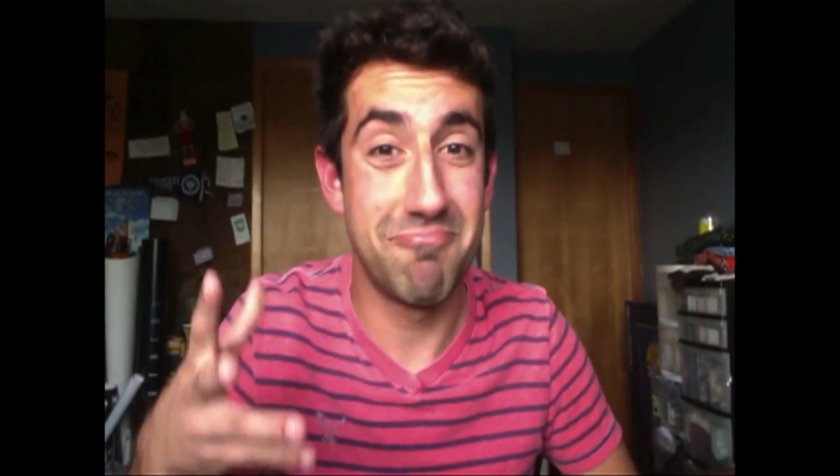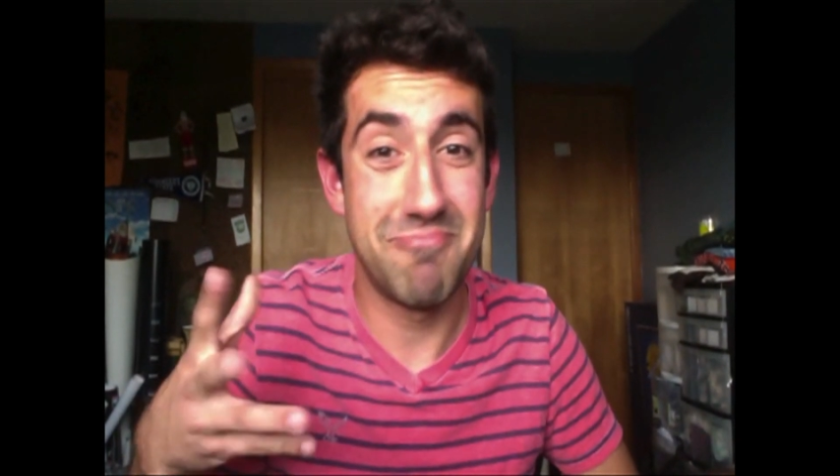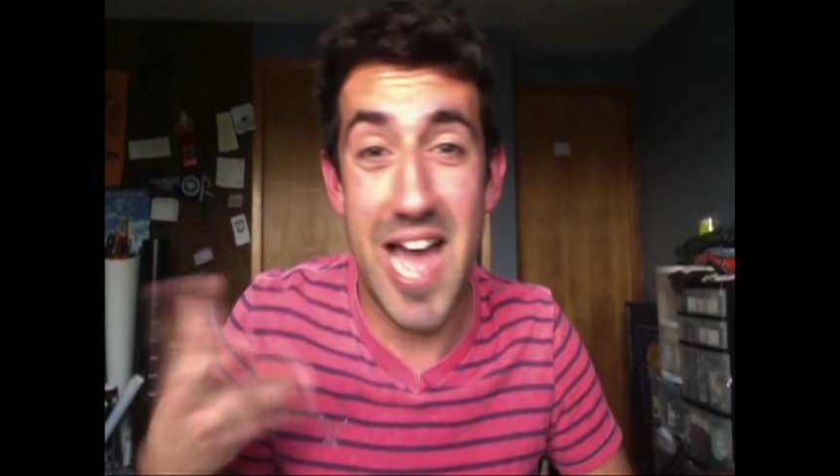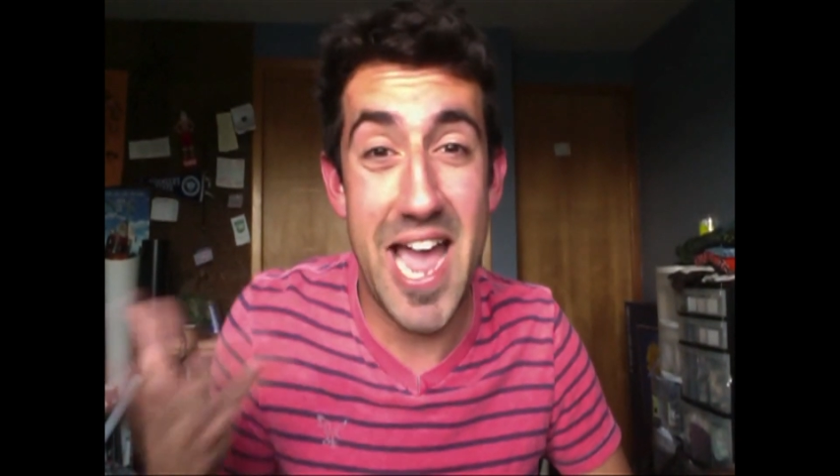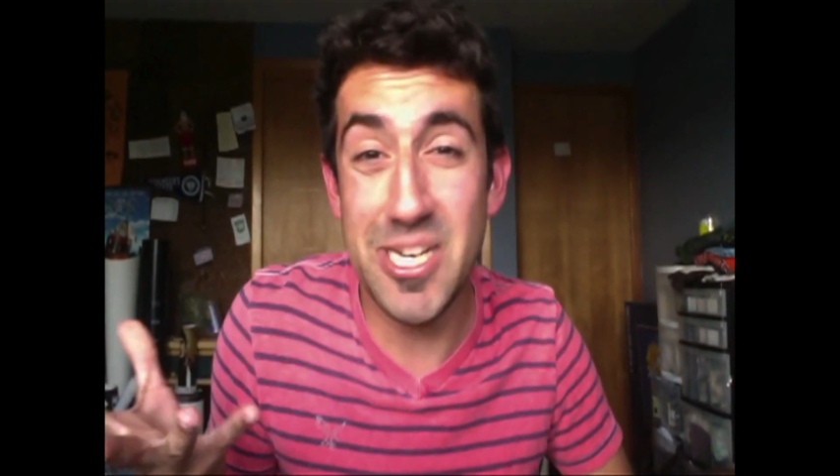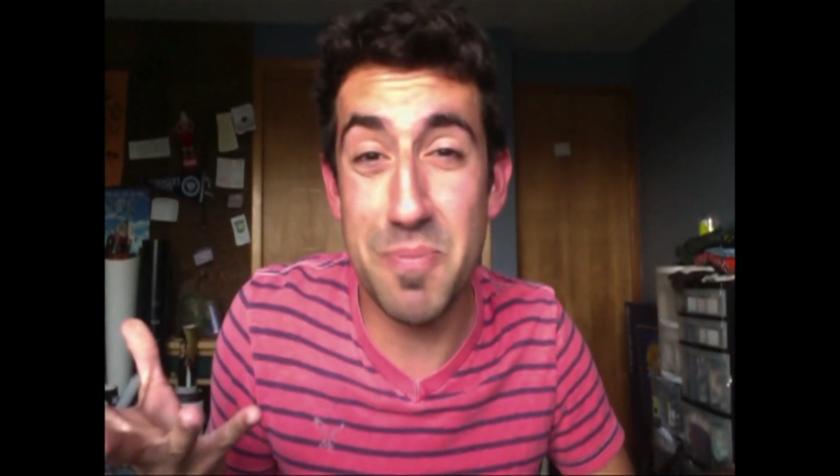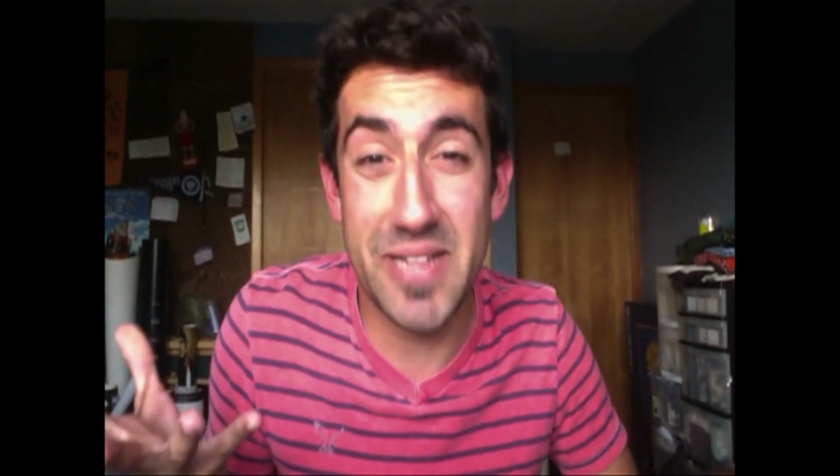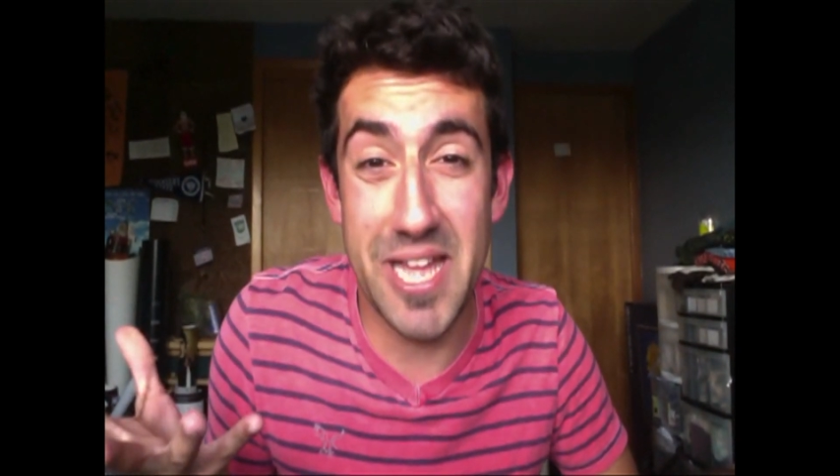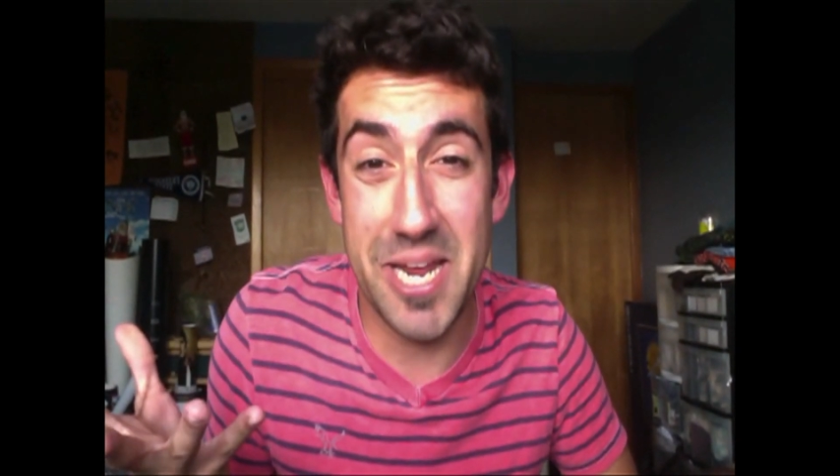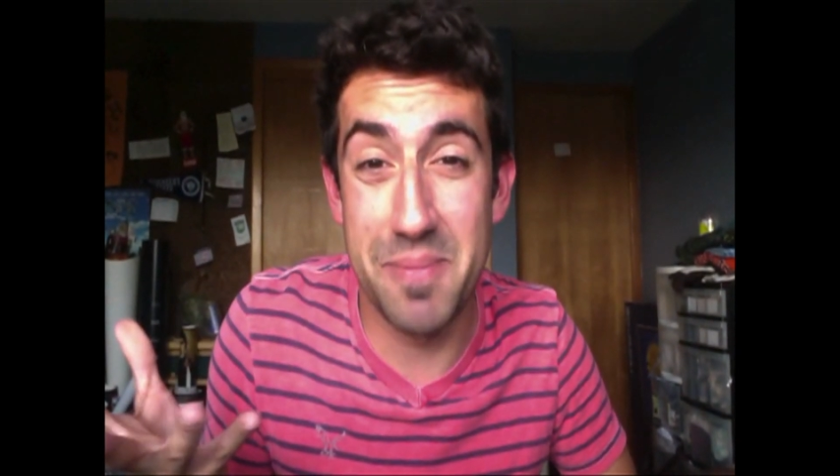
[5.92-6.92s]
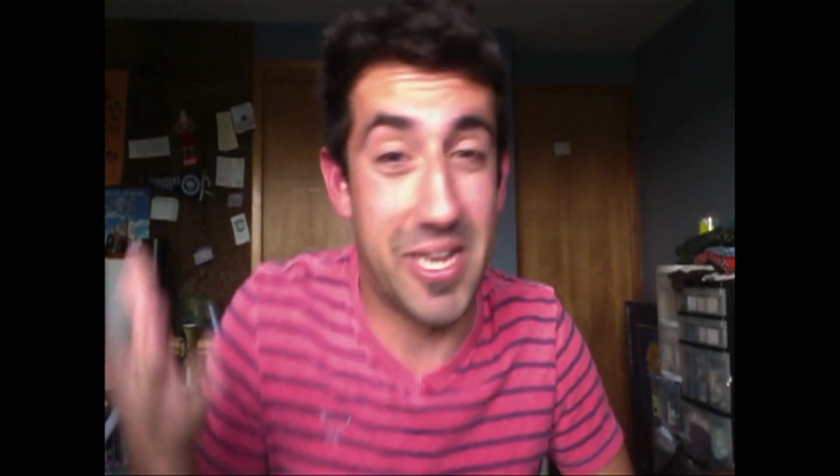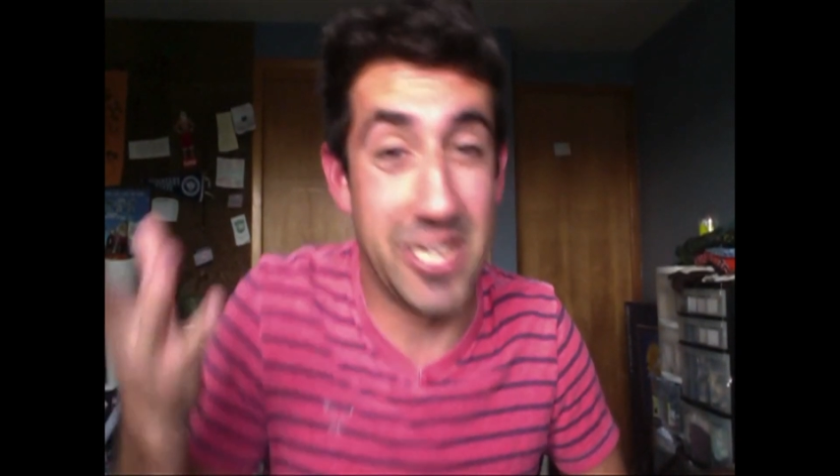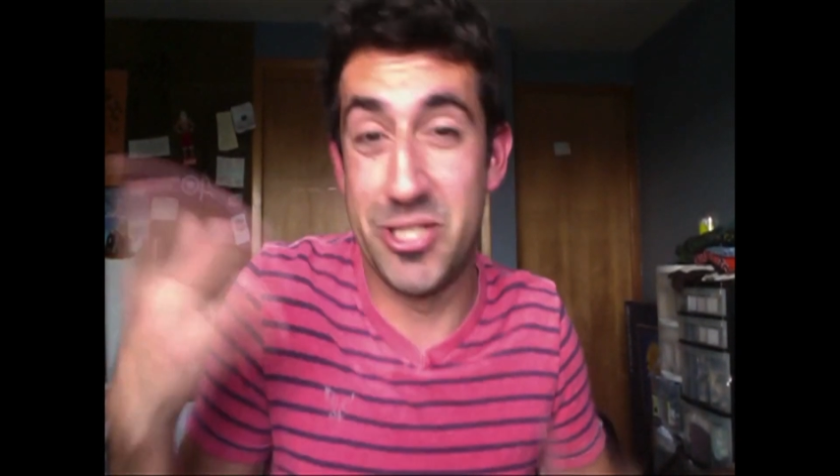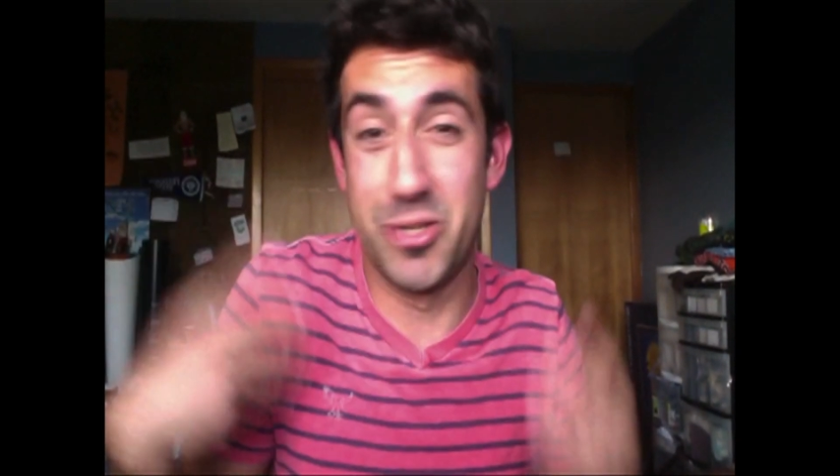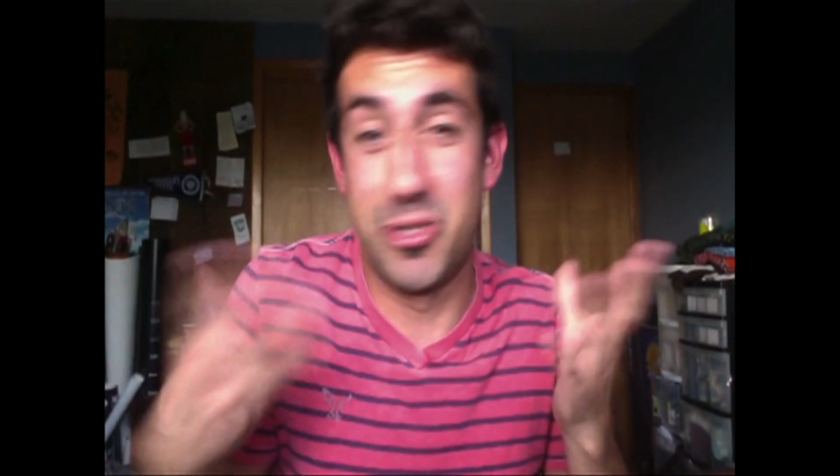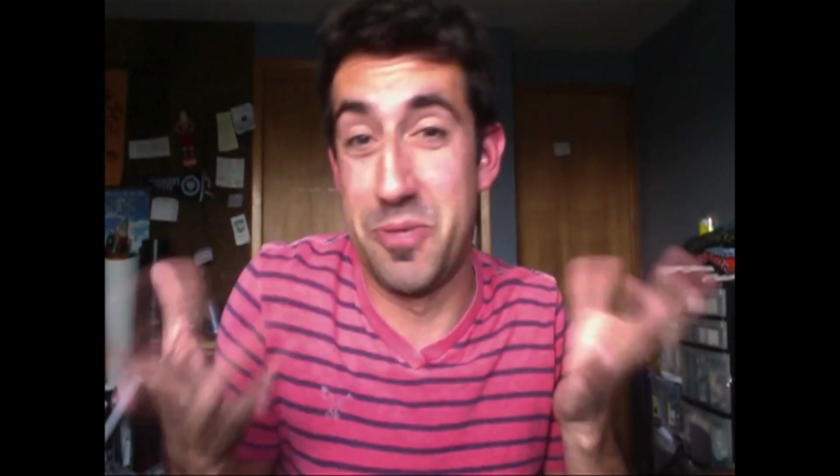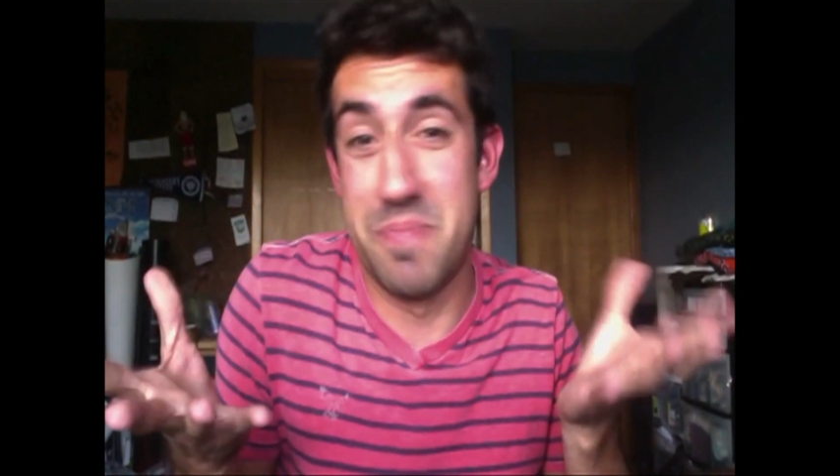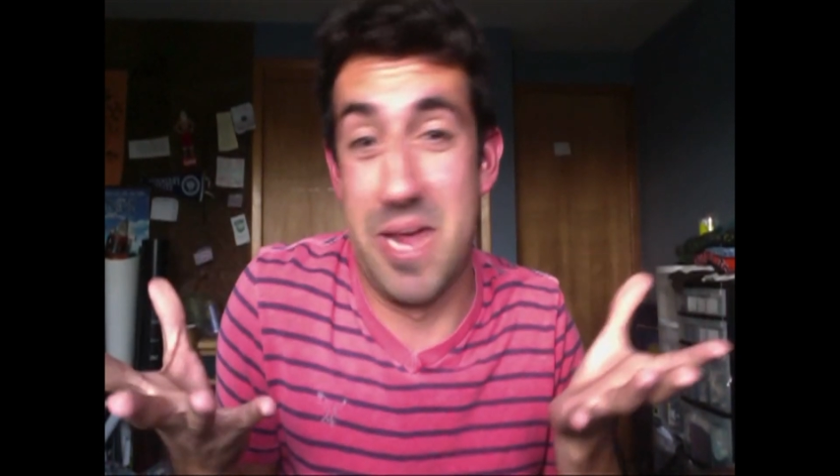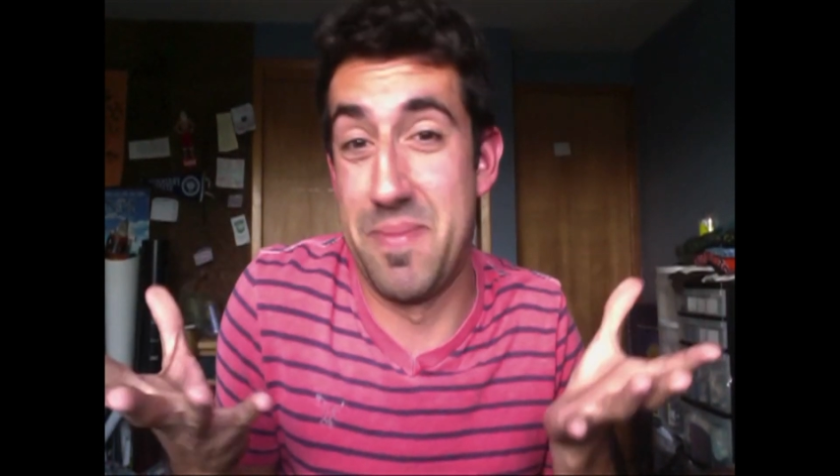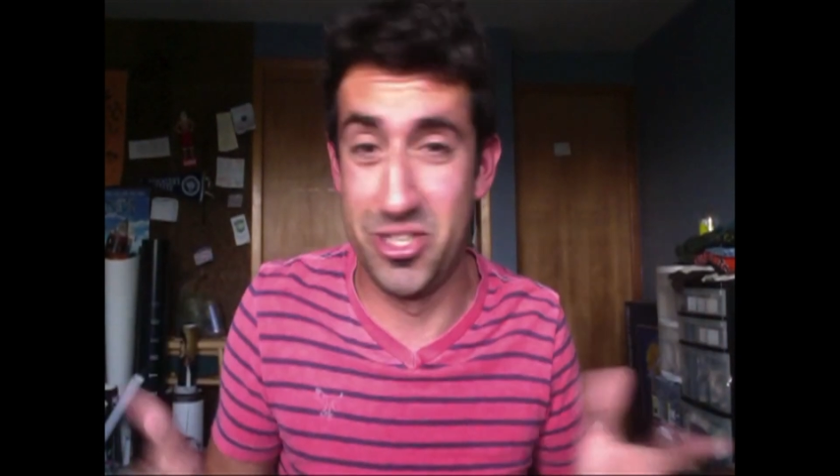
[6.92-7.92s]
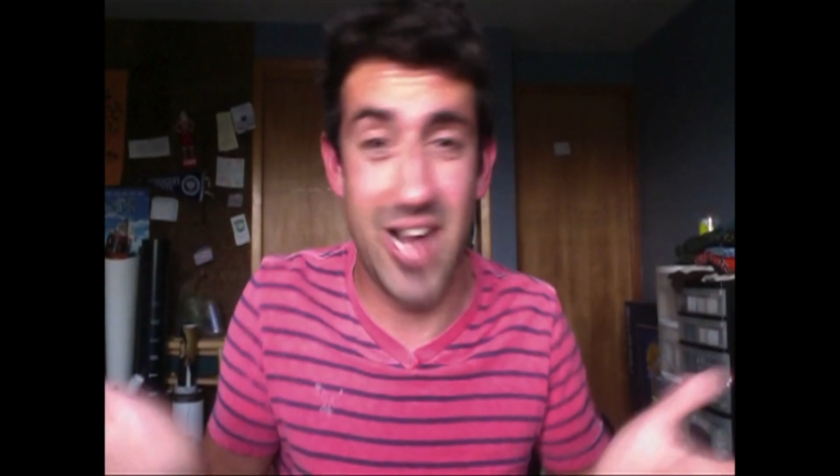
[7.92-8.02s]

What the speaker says: I had to pick that name because YouTube made me.